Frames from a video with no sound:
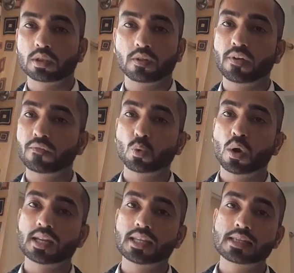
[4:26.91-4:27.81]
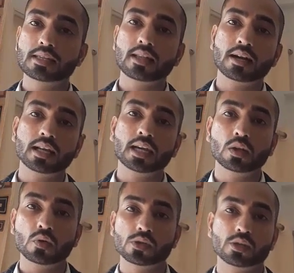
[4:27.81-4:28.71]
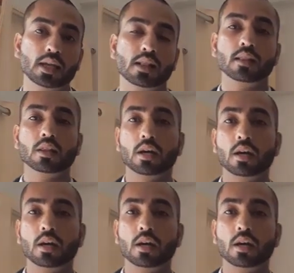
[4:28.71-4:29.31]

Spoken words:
The fifth one is learning a new skill.